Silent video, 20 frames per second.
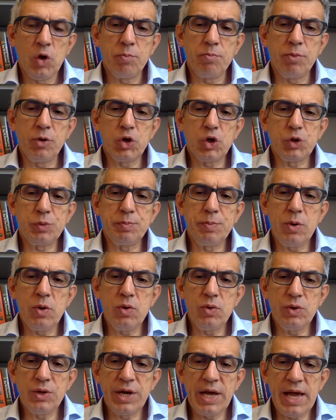
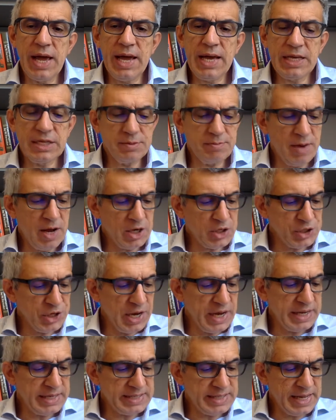postpone as much
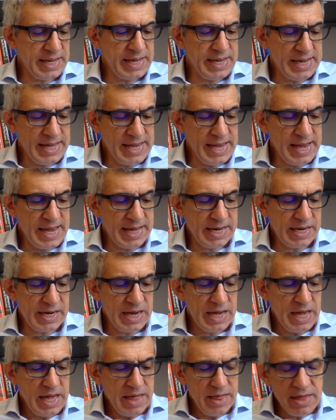as they can
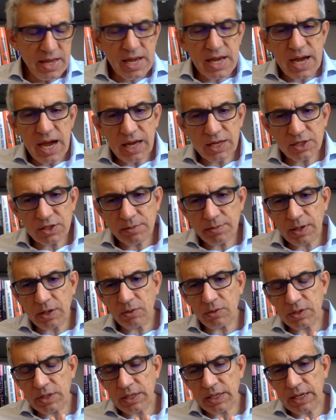the customer
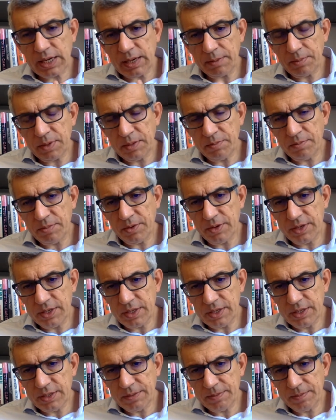order decoupling point.